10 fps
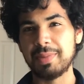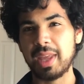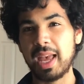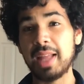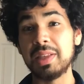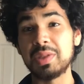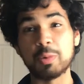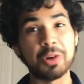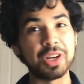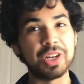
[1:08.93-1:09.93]
And this is where
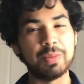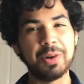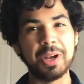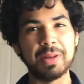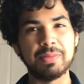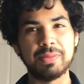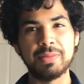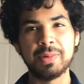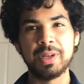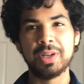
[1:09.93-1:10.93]
we're going to put it.
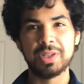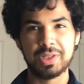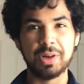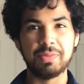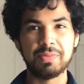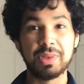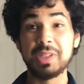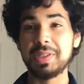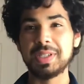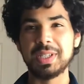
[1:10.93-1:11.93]
So,
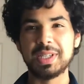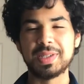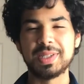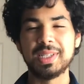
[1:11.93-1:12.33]
listen to this.